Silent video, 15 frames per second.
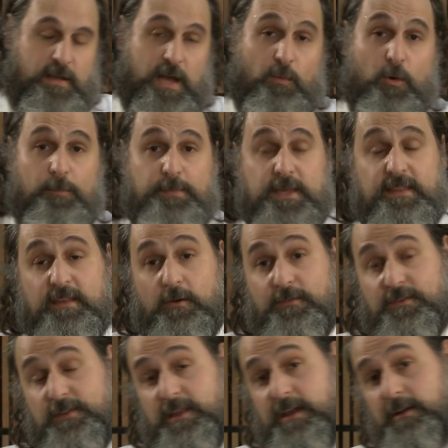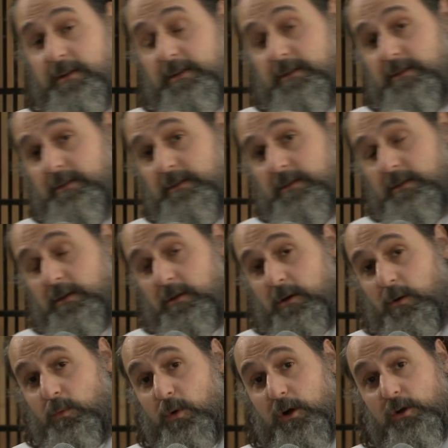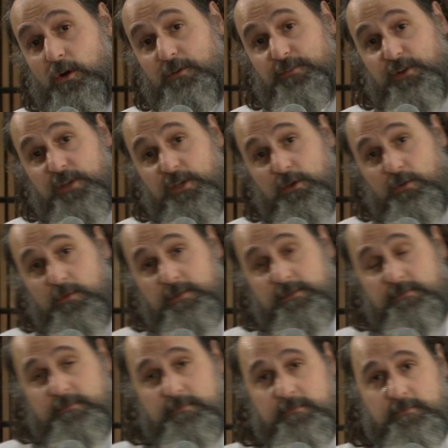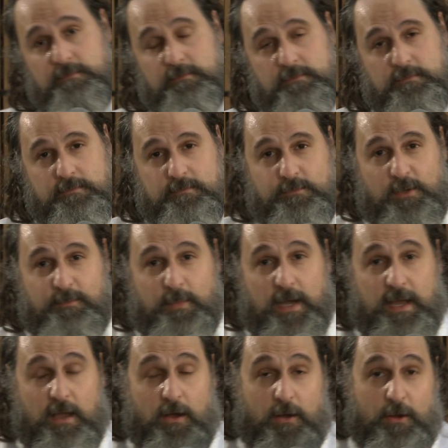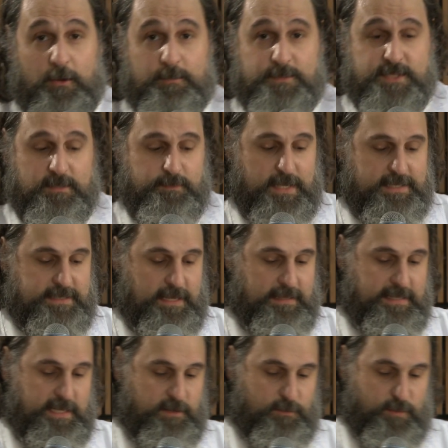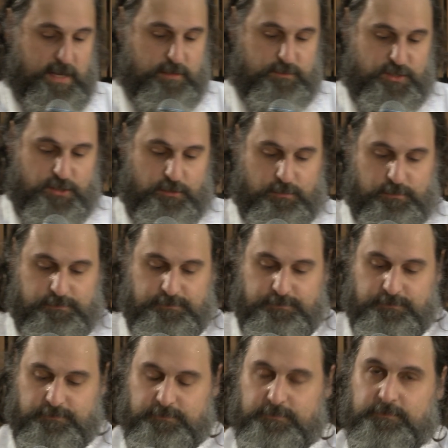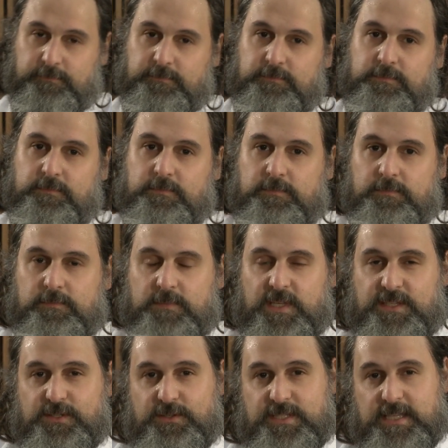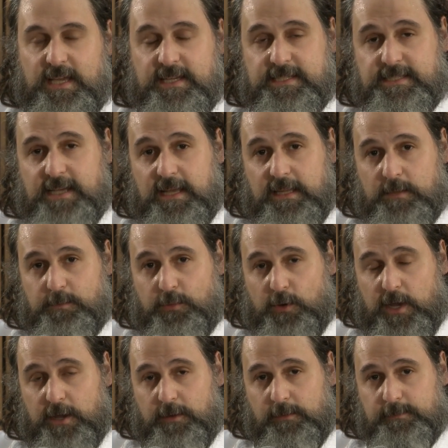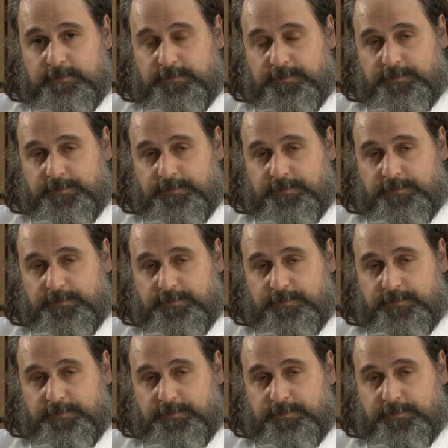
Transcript: I won't be over there to walk over to you and put my arms and my talit around you as you say a silent prayer.